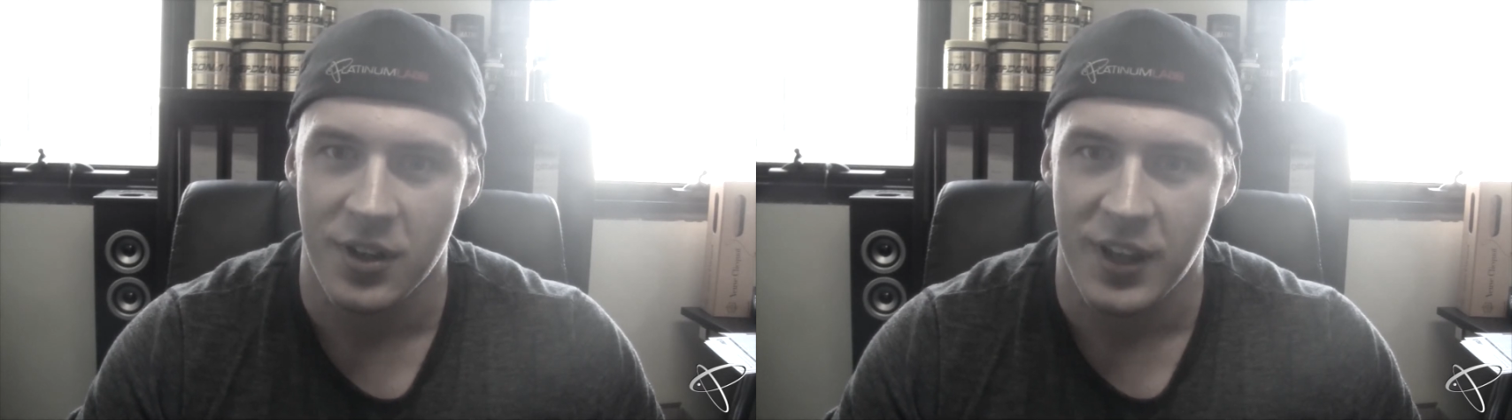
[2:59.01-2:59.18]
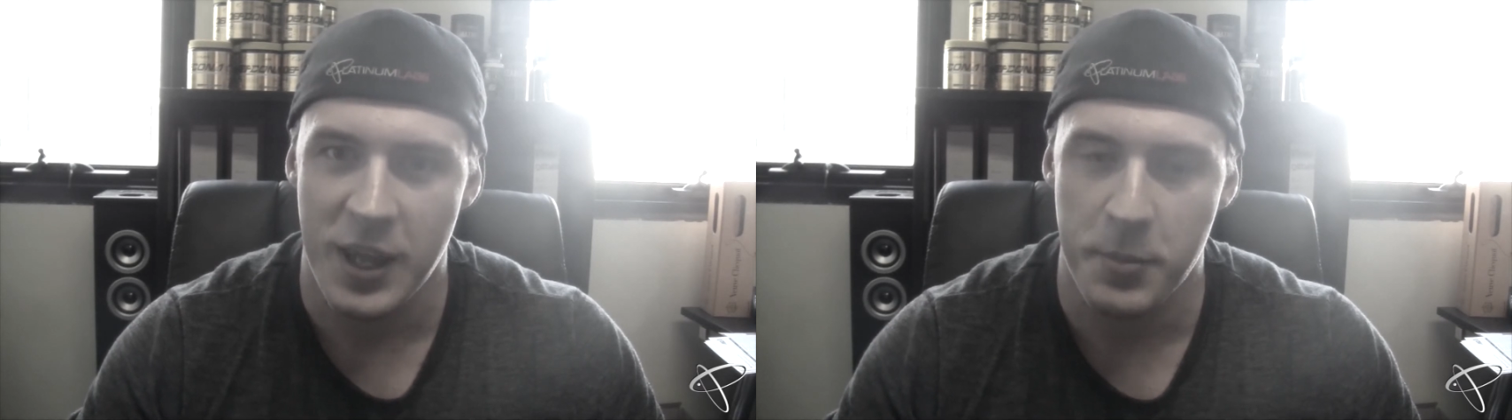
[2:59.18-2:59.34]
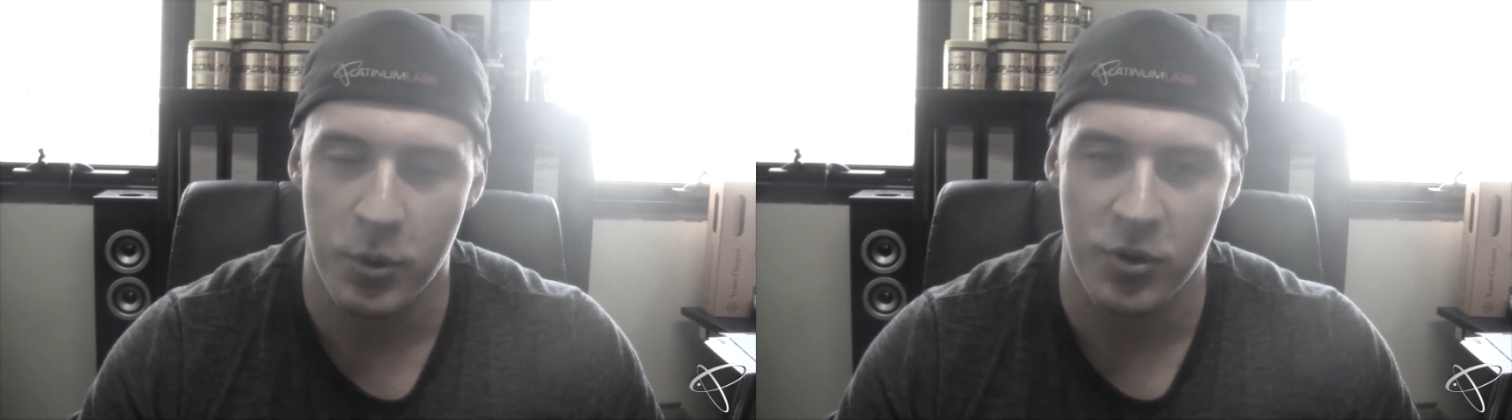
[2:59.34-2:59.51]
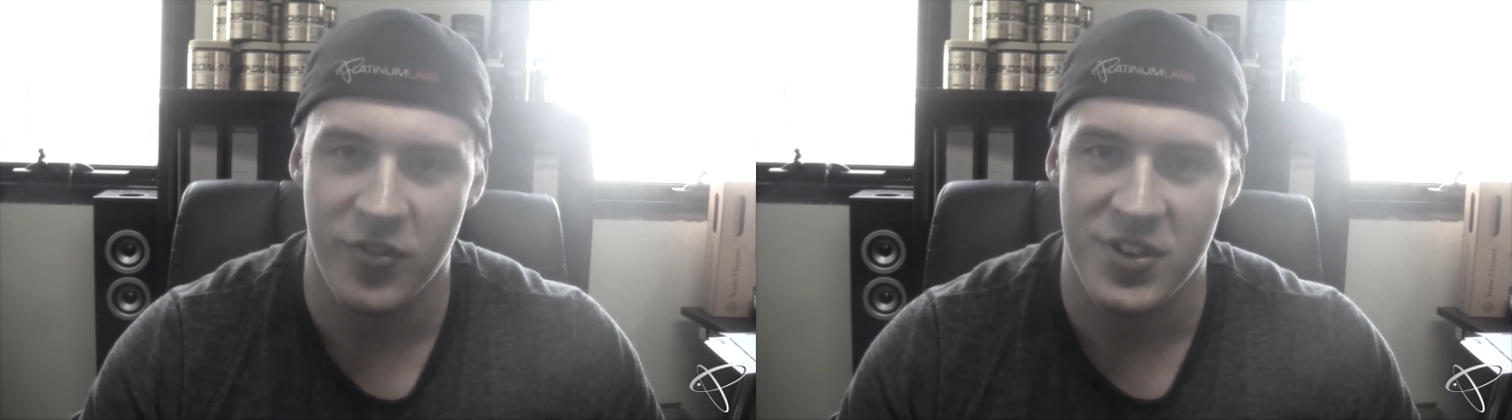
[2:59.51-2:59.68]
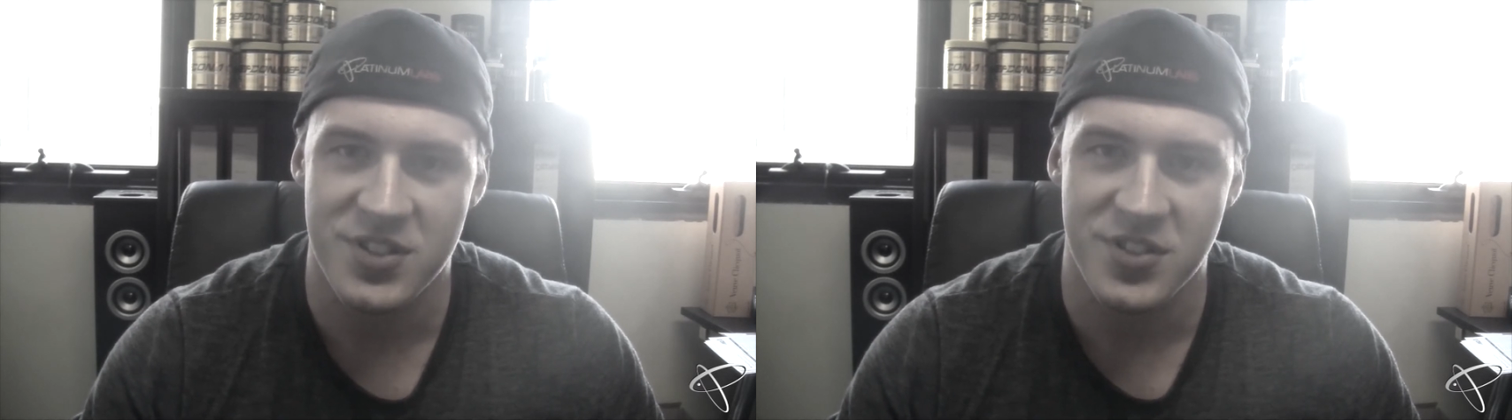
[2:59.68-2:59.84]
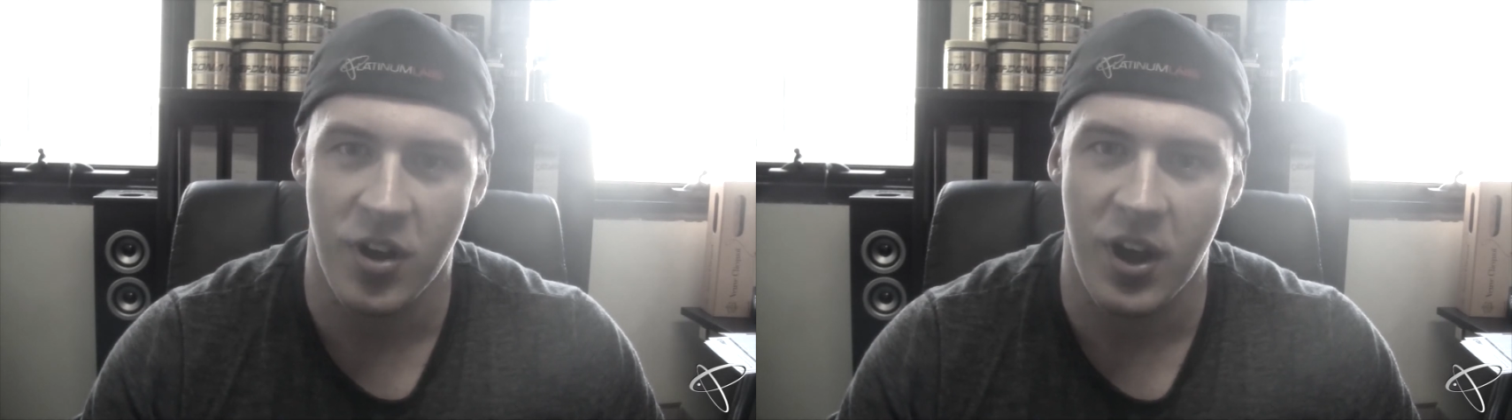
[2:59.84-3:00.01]
keep building
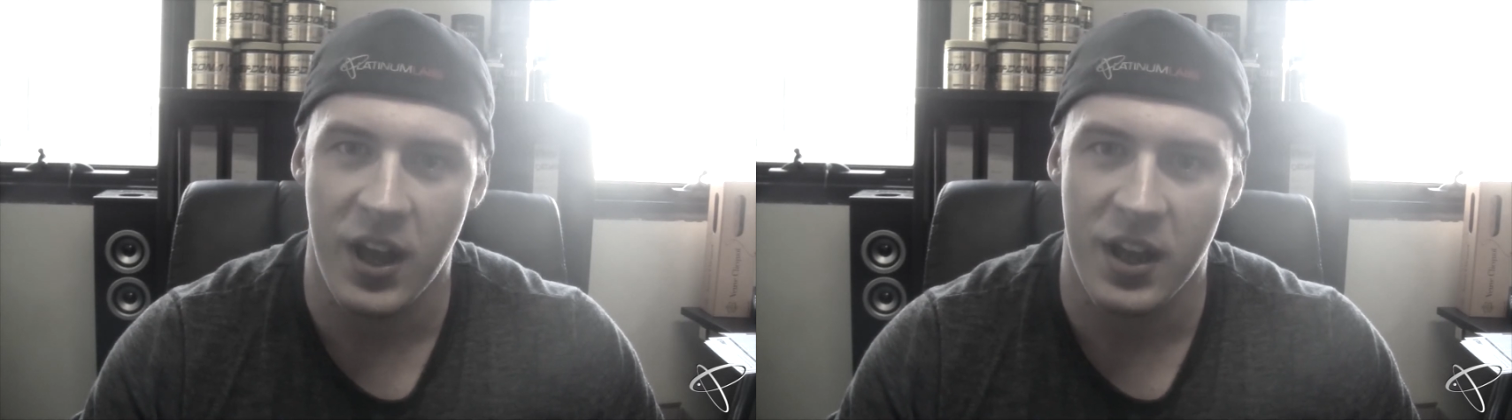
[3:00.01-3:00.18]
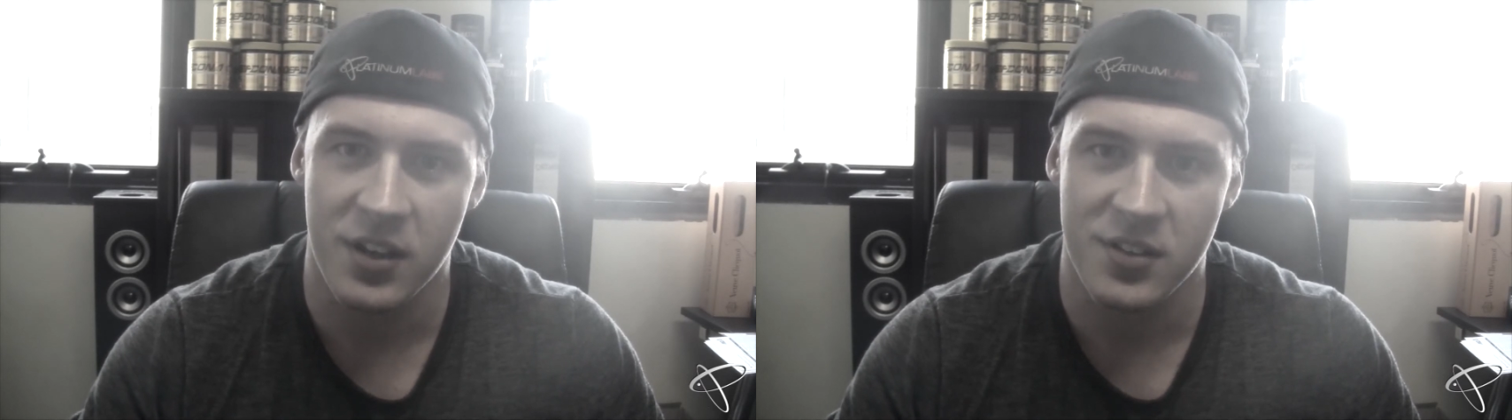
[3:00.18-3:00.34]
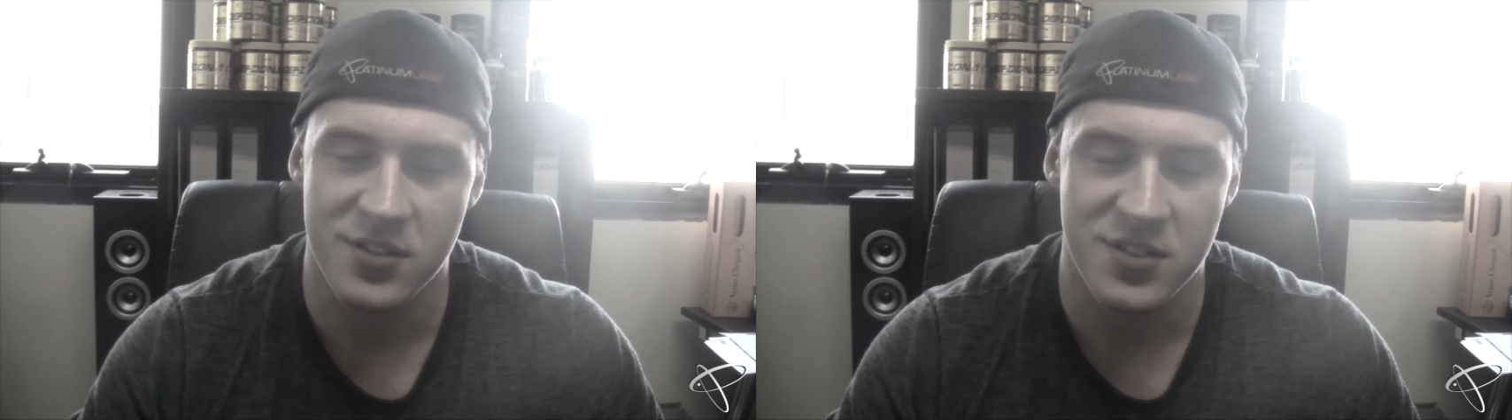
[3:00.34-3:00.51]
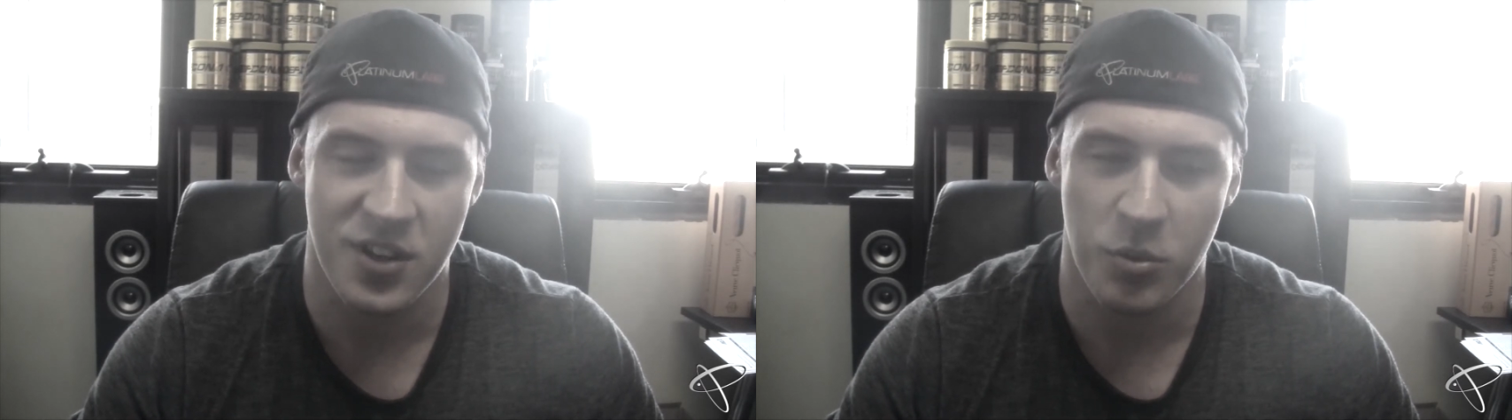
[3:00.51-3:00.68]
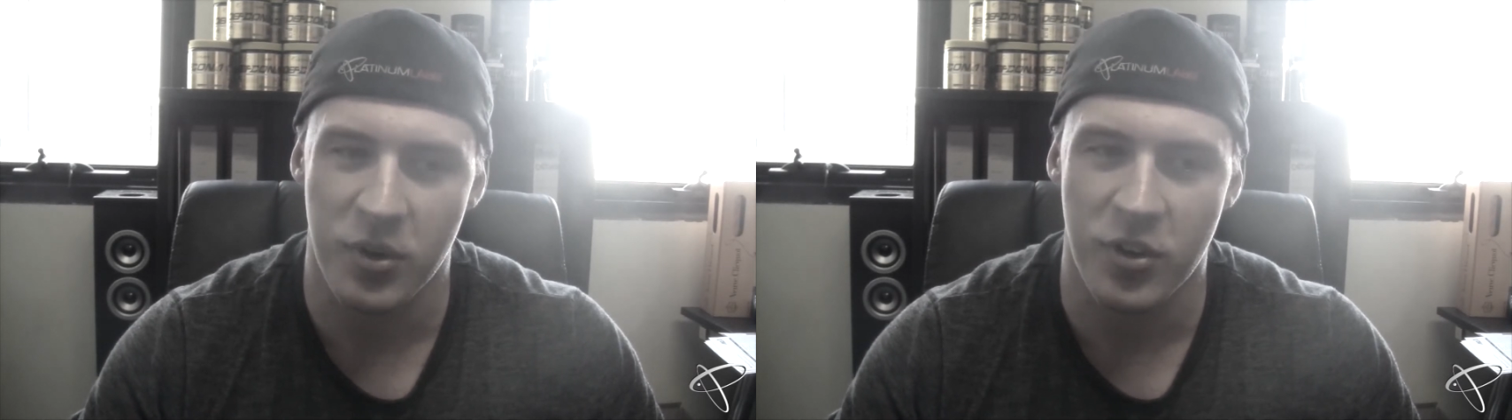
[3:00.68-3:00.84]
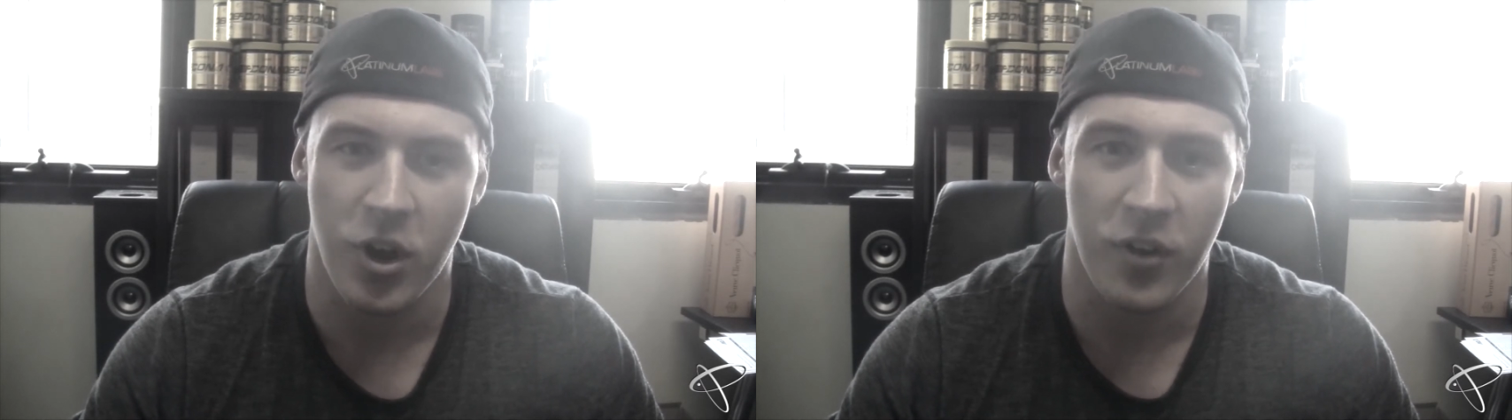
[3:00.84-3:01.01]
this site. And, you know,
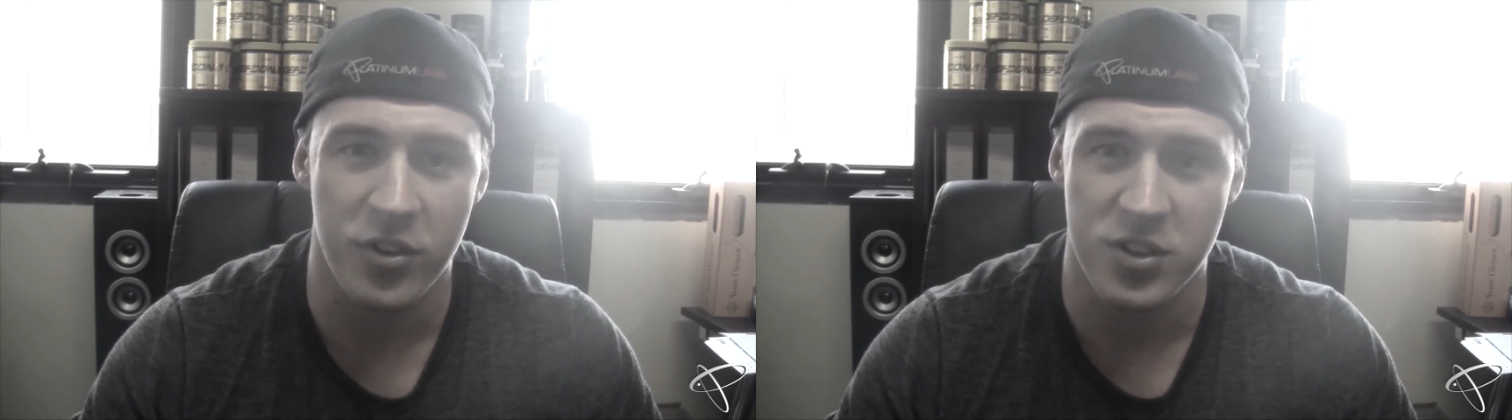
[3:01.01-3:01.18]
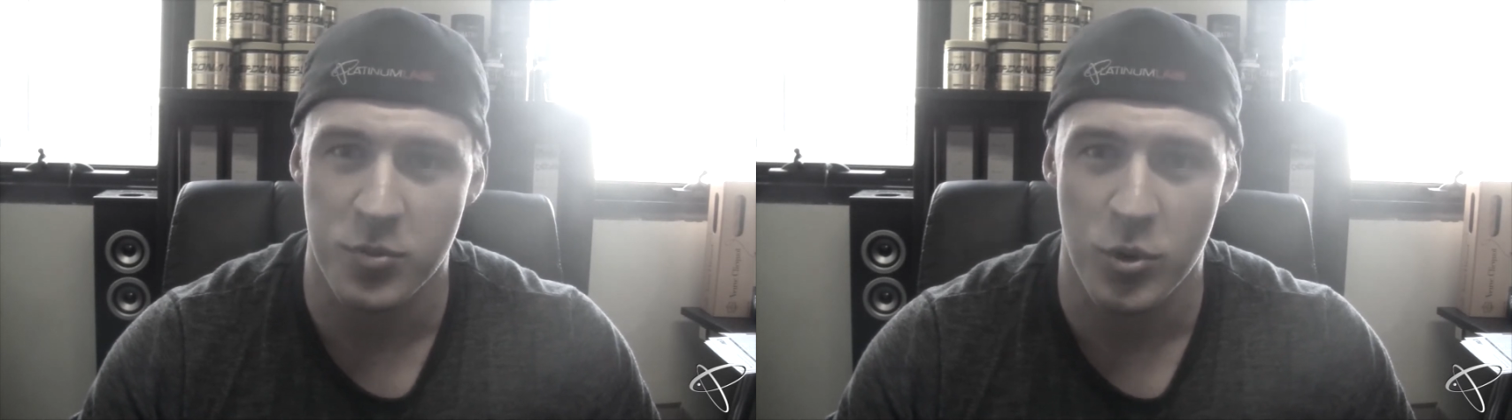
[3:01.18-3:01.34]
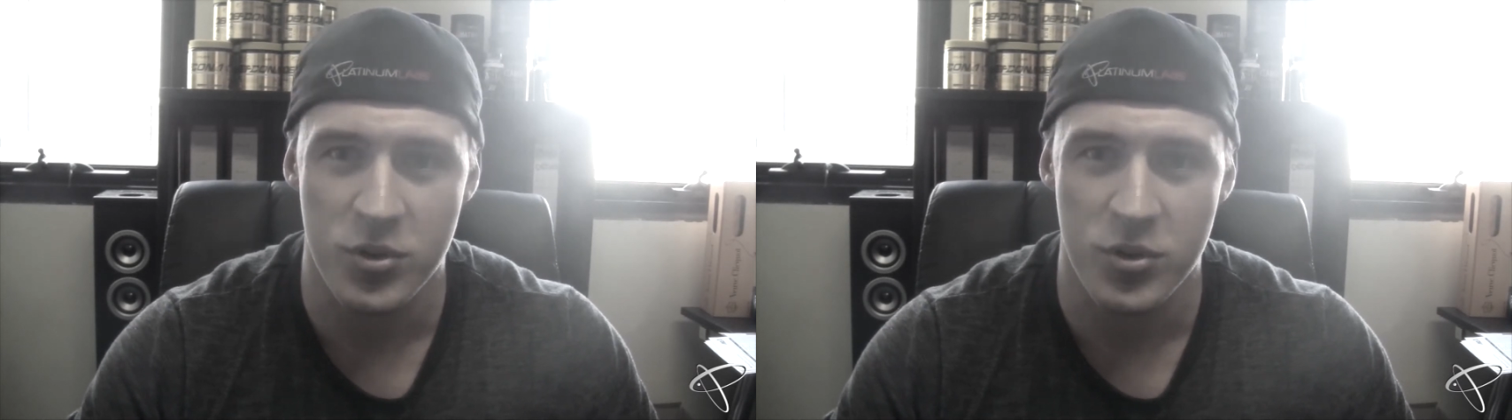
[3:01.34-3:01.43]
I've got some